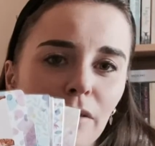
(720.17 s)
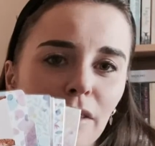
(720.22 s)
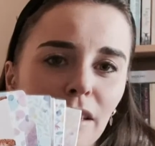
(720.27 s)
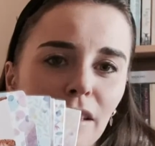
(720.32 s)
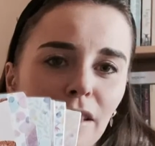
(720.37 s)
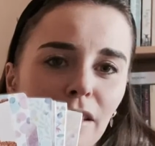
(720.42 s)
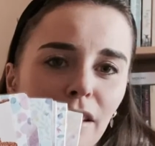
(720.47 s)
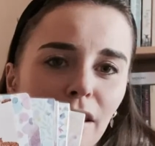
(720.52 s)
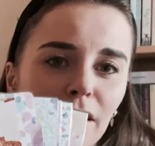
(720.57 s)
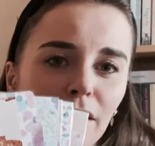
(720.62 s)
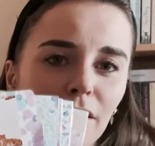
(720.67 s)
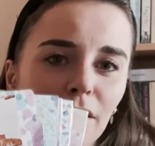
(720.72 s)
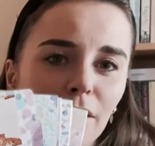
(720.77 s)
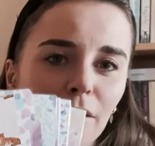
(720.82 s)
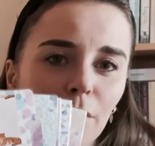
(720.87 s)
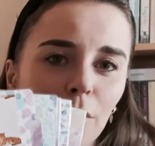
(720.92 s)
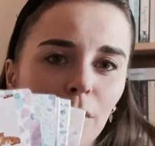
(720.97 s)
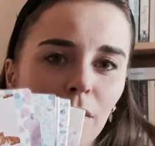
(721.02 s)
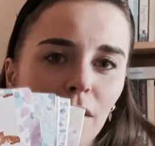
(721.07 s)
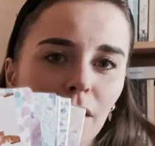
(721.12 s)
nice
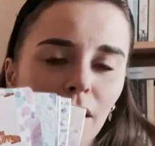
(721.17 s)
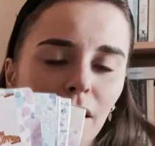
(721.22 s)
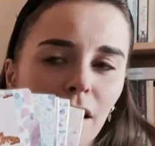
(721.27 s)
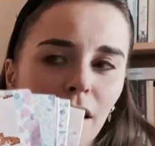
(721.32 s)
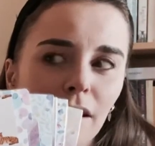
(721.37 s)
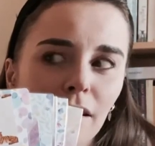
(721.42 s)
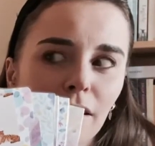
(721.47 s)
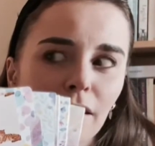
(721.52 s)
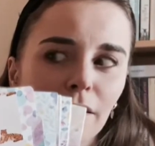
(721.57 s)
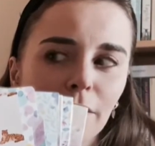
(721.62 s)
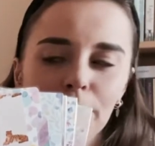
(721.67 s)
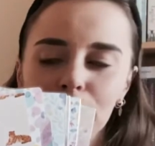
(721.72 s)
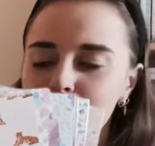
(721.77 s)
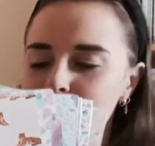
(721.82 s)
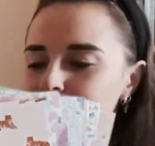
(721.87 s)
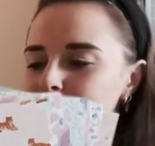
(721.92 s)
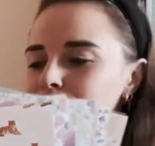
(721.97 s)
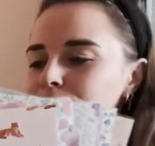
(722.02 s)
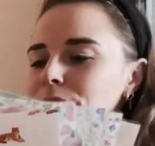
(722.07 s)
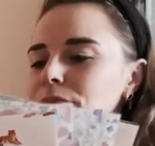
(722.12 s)
with the colour,
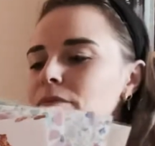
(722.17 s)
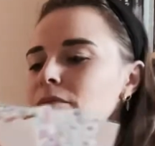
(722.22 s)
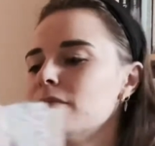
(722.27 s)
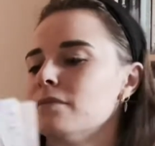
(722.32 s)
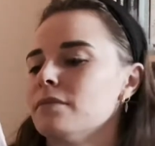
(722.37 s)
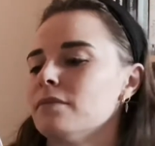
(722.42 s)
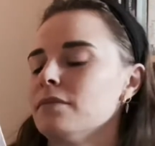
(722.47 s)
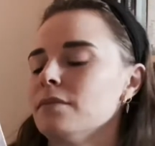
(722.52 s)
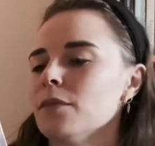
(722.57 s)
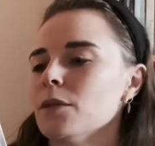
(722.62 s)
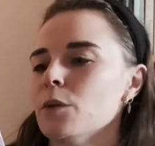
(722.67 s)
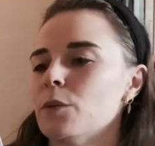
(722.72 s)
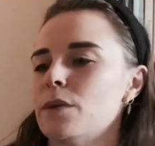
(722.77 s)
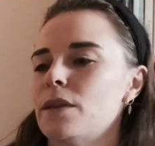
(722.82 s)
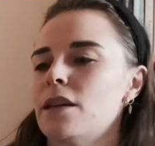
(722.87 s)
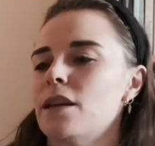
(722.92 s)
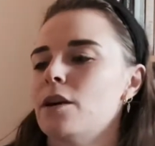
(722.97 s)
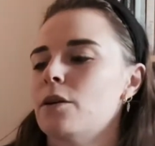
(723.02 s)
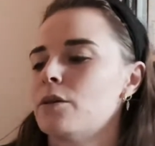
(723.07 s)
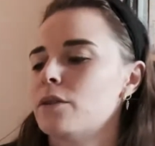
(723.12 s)
with
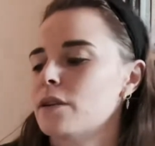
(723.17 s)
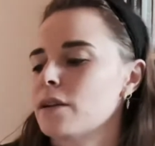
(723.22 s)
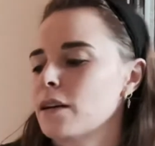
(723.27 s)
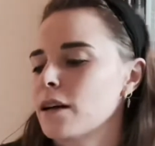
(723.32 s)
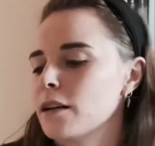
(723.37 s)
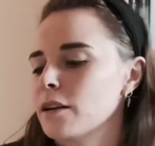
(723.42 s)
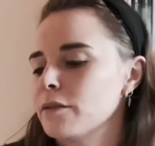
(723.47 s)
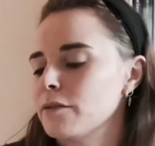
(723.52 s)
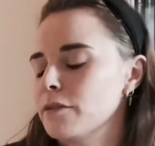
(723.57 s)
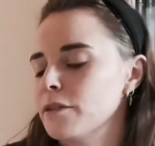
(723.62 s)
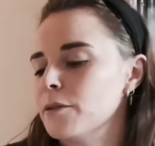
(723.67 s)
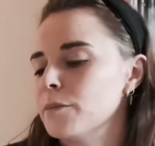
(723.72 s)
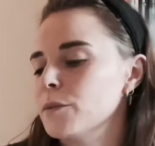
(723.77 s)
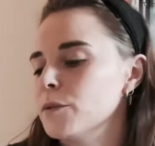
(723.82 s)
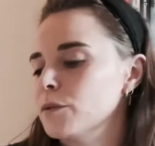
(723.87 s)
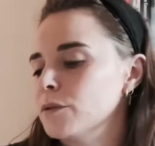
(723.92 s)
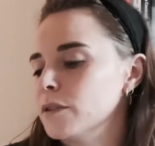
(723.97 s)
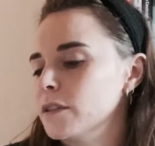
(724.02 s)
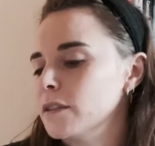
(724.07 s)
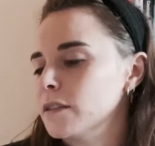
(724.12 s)
the ochre colour for the
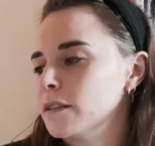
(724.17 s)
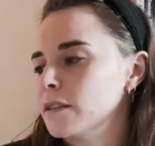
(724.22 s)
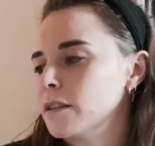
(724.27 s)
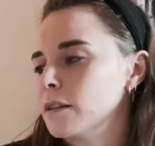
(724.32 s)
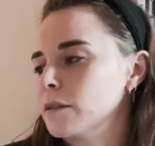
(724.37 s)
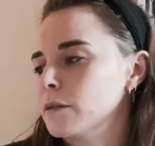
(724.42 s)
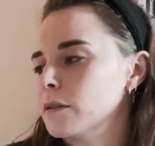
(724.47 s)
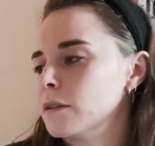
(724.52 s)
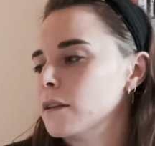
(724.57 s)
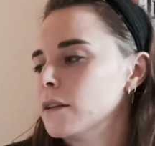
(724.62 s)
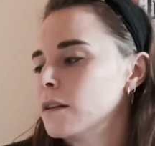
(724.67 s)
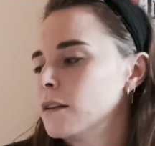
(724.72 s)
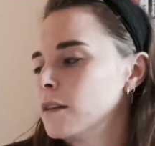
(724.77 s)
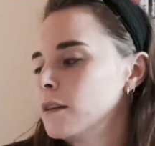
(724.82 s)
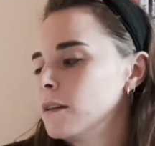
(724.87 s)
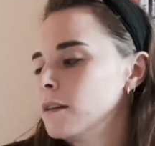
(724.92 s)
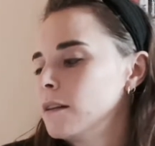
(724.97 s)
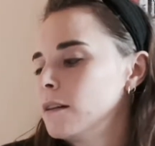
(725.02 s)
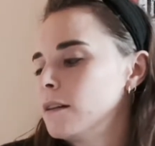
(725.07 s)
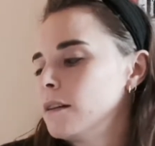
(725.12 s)
Malden. So
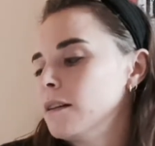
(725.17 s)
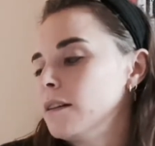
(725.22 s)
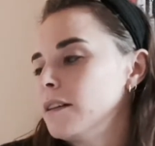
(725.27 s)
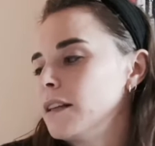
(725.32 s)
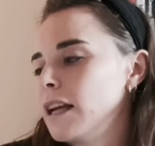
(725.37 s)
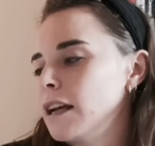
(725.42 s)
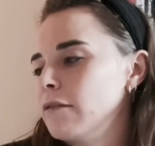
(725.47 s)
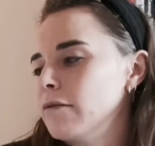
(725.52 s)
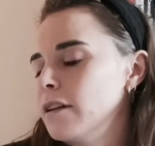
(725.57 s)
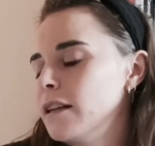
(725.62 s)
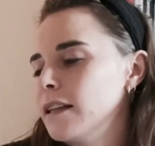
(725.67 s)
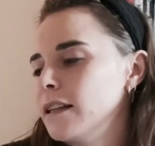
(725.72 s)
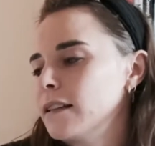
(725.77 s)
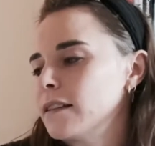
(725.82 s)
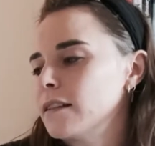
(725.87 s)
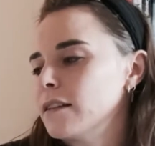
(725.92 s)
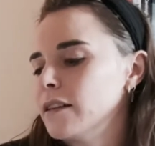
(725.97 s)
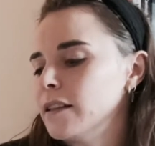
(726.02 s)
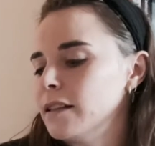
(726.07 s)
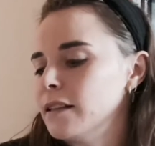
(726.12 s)
yeah, really
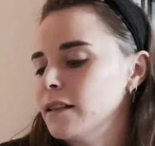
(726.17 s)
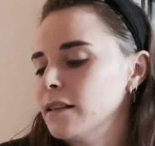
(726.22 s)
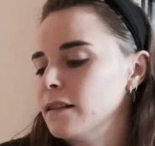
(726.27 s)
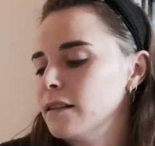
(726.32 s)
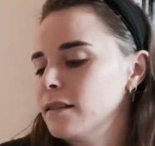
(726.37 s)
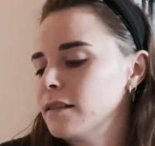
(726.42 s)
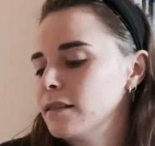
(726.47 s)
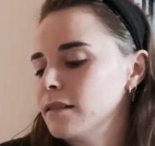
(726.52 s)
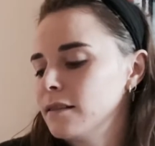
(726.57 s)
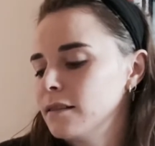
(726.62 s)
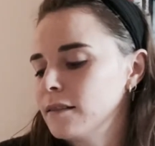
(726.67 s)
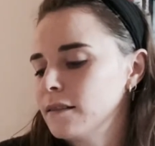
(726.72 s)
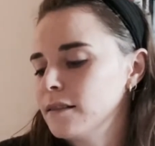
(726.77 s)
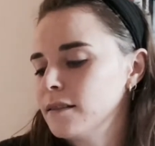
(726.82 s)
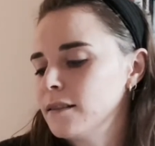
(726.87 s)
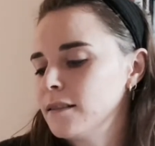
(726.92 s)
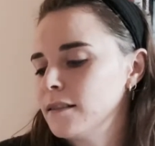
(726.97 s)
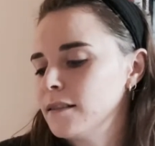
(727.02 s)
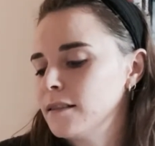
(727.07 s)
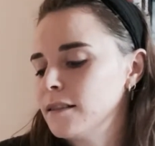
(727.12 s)
excited
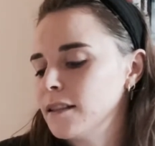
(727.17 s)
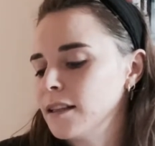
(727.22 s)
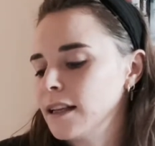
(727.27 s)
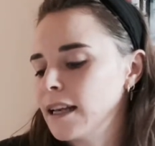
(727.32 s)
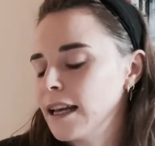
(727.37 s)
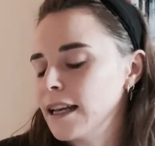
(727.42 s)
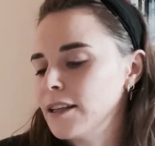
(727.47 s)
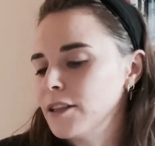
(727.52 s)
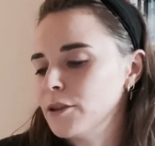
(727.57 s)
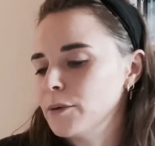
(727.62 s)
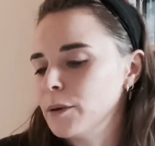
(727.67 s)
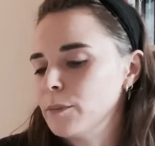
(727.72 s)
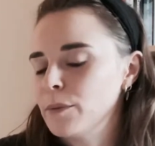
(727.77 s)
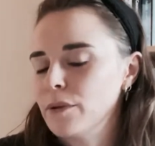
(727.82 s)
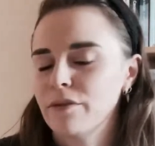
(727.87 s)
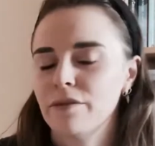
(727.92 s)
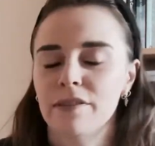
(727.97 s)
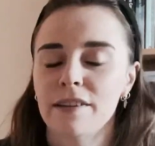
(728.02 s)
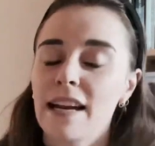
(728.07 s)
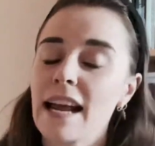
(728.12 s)
to get into it,
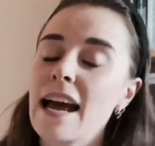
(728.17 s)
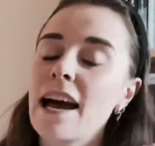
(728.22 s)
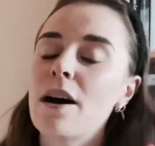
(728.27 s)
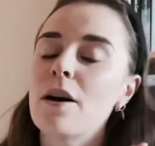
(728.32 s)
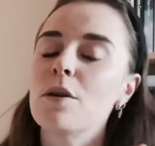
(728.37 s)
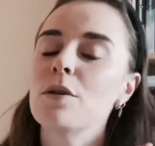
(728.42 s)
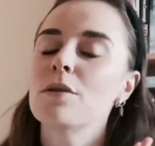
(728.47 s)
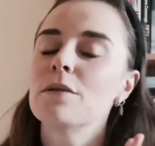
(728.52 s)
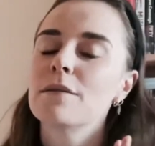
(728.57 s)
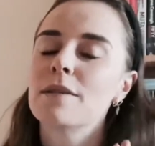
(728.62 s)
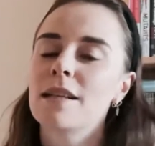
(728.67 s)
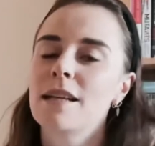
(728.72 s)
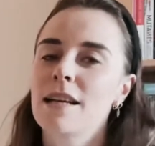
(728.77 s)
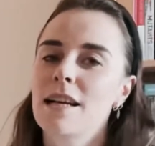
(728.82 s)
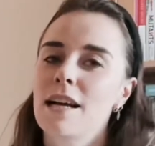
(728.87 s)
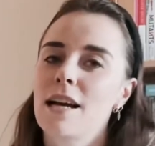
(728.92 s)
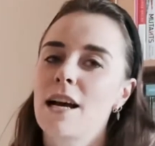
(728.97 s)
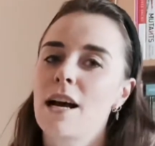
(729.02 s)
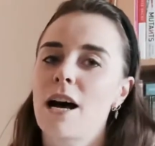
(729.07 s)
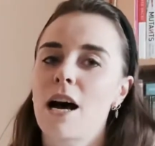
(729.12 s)
but for now
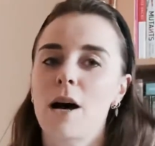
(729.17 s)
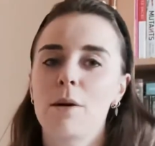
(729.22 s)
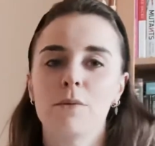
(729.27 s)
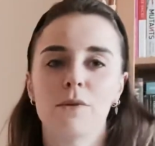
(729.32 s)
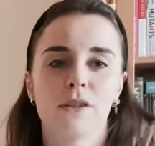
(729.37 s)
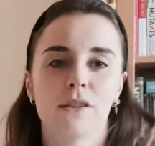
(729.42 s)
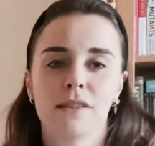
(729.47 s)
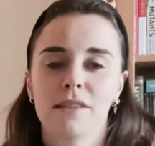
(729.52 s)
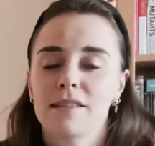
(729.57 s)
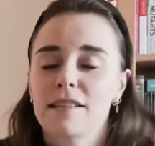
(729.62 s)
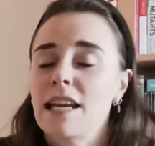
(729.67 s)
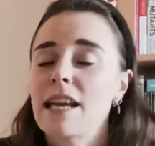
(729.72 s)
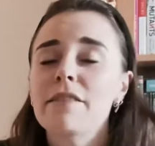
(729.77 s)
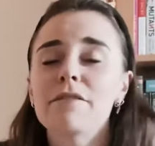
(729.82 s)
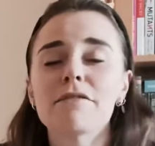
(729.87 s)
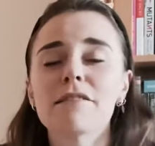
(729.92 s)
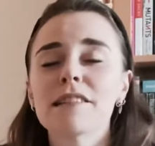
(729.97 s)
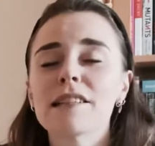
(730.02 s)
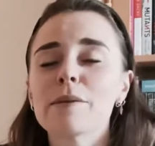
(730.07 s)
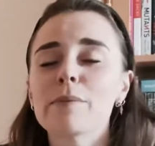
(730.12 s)
I'm just
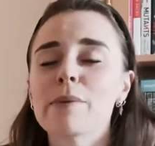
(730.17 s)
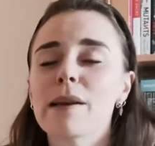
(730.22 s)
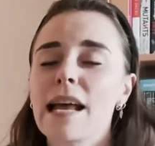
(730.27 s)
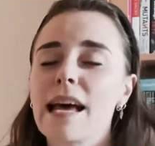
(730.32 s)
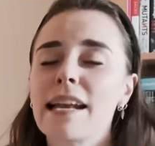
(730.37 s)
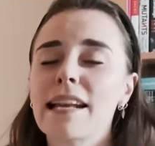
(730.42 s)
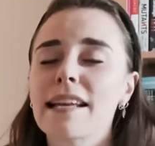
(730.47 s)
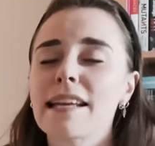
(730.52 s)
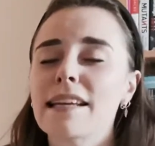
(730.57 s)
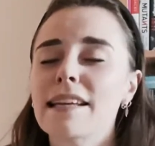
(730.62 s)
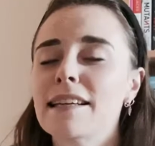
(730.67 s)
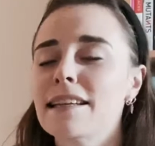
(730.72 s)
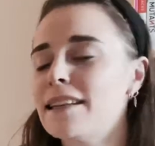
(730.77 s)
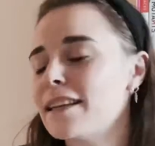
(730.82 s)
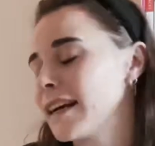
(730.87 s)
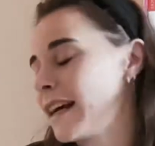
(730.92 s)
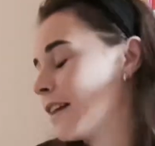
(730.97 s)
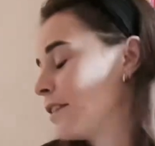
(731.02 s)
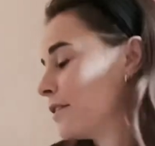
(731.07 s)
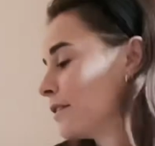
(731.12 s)
savouring the planning
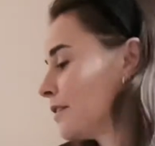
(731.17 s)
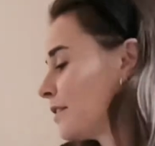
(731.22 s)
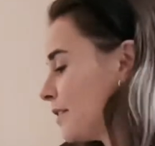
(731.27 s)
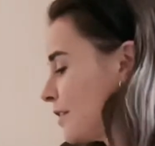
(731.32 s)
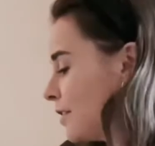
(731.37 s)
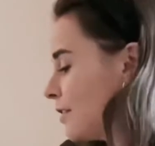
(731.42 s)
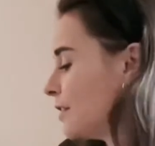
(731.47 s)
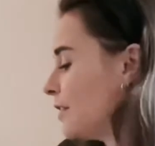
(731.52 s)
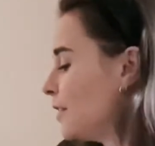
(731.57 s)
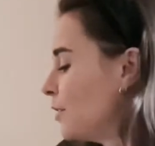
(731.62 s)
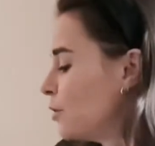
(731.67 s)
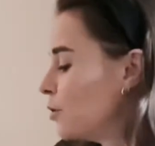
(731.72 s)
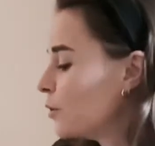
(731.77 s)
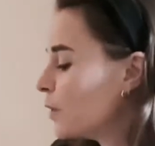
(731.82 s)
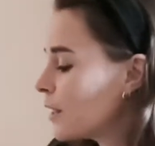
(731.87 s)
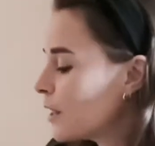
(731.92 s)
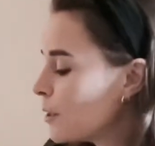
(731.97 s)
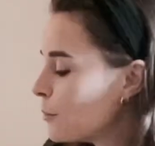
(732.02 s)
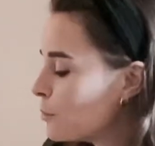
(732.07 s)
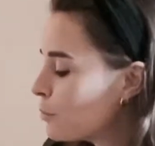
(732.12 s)
and just
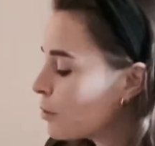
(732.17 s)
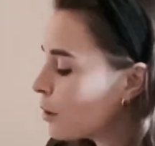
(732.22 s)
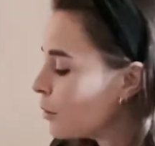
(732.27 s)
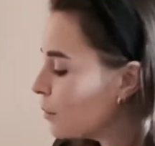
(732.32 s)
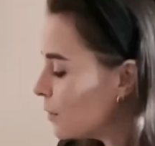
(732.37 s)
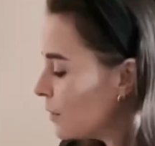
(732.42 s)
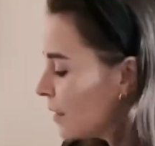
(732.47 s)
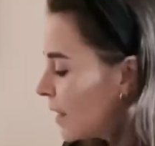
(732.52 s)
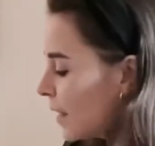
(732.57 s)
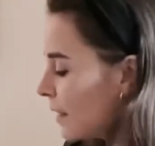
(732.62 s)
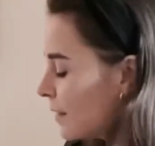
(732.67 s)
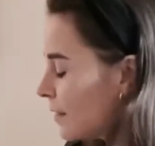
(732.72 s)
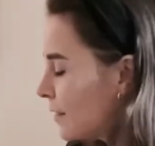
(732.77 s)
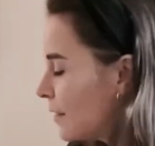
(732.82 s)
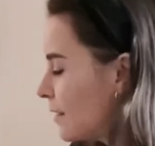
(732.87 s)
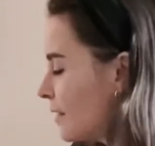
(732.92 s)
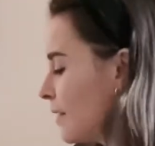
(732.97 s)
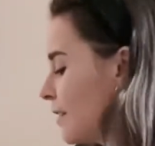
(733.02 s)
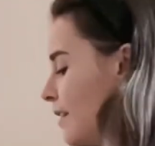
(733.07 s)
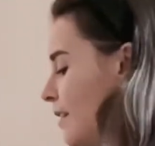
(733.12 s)
enjoying the
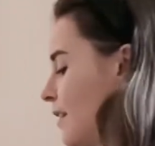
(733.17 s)
process,